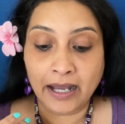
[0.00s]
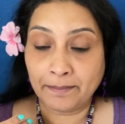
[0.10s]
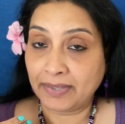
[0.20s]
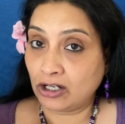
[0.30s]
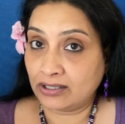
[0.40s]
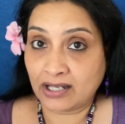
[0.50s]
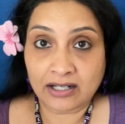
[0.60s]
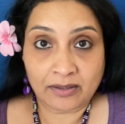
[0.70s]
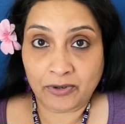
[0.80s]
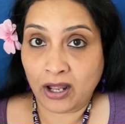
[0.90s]
because
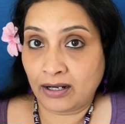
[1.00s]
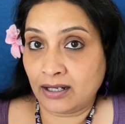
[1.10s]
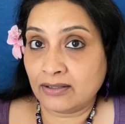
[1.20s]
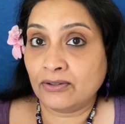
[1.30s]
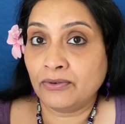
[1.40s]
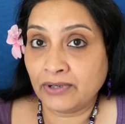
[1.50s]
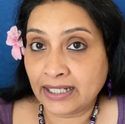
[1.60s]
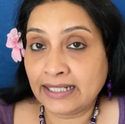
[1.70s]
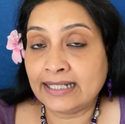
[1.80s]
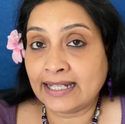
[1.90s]
Tatcha products
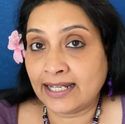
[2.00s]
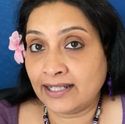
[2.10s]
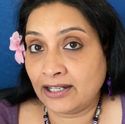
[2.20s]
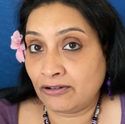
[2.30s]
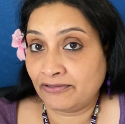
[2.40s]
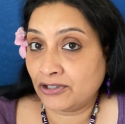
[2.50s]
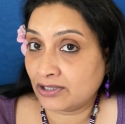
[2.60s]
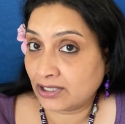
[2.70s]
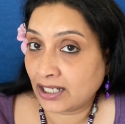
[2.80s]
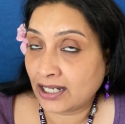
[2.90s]
really take care of your
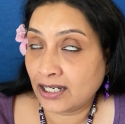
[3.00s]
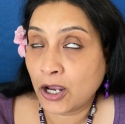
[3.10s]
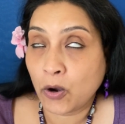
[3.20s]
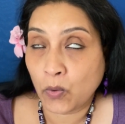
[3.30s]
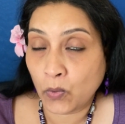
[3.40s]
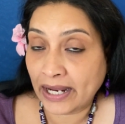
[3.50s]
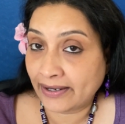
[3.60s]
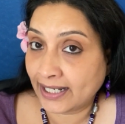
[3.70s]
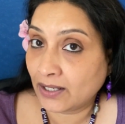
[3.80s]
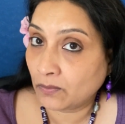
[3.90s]
skin
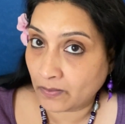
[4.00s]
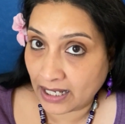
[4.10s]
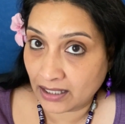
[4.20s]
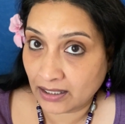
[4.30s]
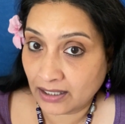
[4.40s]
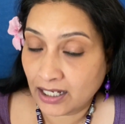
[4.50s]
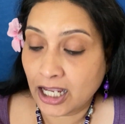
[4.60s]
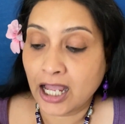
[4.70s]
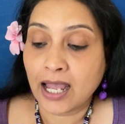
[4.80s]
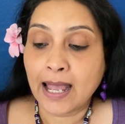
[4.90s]
very well.
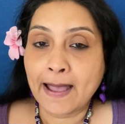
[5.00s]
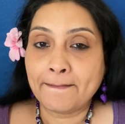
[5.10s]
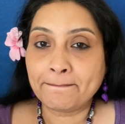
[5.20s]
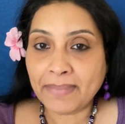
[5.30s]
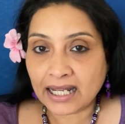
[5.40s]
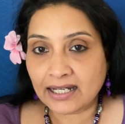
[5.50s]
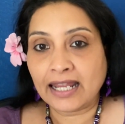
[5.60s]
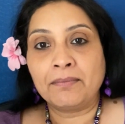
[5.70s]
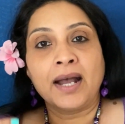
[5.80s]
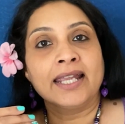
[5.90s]
But
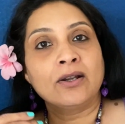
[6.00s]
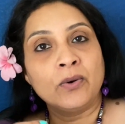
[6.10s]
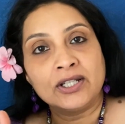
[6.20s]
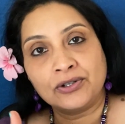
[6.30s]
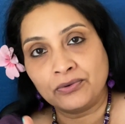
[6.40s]
am I going to